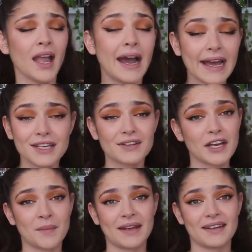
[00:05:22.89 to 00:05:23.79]
Highly
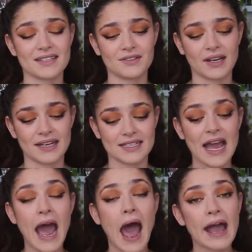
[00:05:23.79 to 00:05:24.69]
recommend this, you guys.
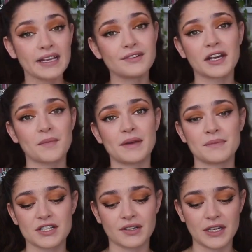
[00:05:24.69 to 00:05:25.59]
Highly recommend
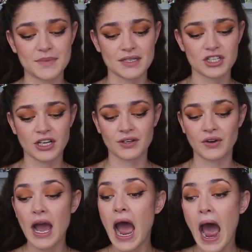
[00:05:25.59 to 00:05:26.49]
Michelle Gibson's
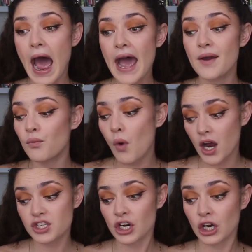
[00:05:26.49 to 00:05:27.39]
channel. I
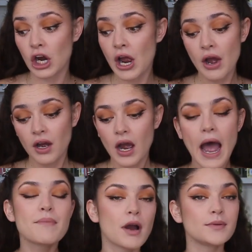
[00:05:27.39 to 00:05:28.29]
watch her,
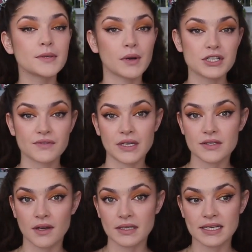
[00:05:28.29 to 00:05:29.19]
I probably watch her
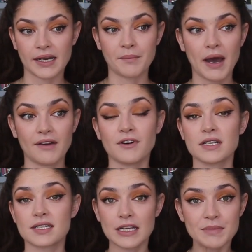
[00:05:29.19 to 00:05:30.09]
videos all the time. I fall
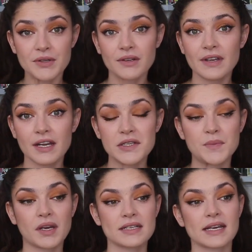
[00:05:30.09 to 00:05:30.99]
asleep to her videos
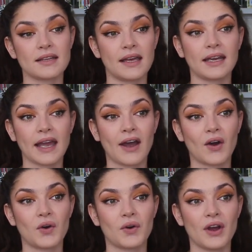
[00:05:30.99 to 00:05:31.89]
because I like
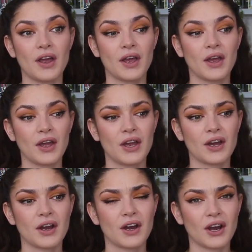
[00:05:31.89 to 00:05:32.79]
how
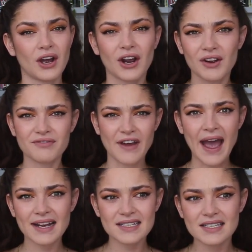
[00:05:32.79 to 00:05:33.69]
her
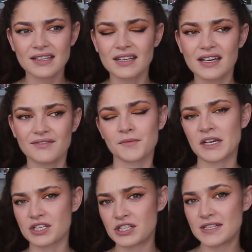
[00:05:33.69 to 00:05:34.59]
facts and the
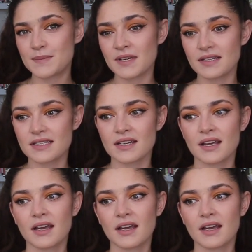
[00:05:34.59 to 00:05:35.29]
information she speaks